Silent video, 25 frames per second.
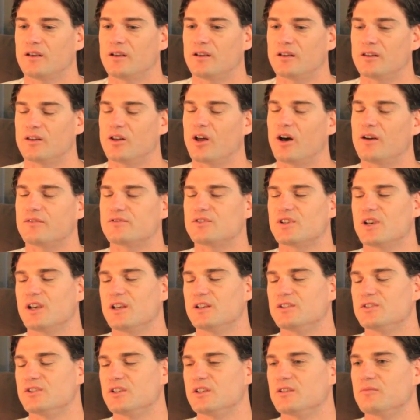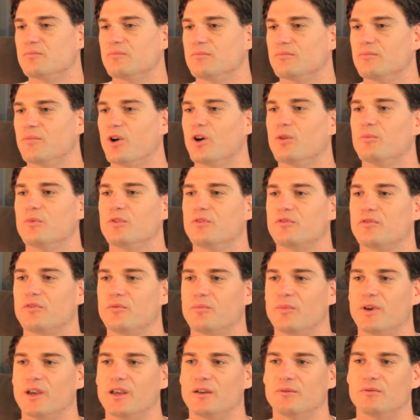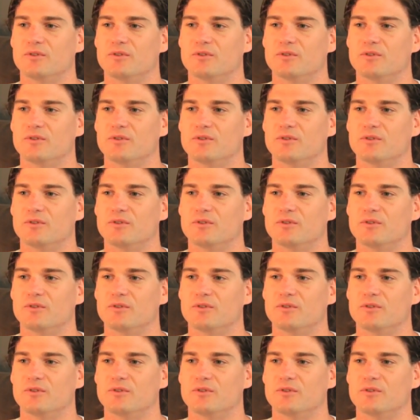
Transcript: a life-changing moment for me,